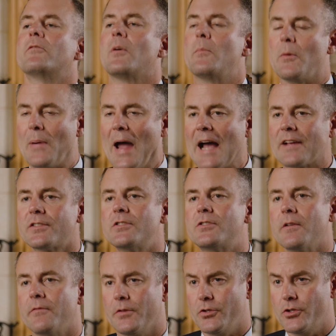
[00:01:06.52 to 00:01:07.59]
From the passage
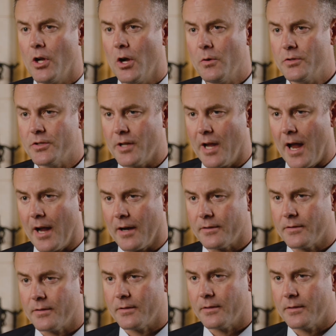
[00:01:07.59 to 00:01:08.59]
of the Jones Act